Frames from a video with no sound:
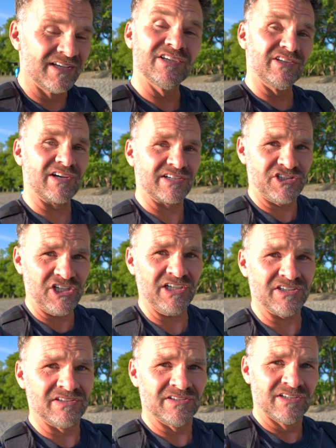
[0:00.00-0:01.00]
you're a
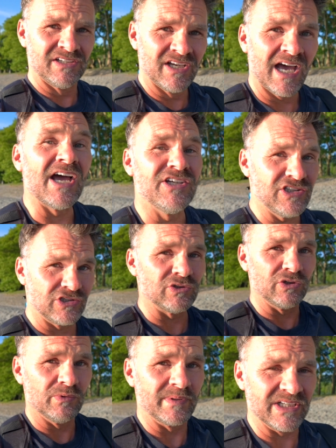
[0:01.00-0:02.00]
cheat and you
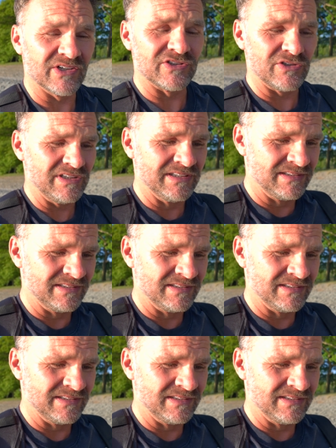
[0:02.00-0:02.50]
don't know what you're doing.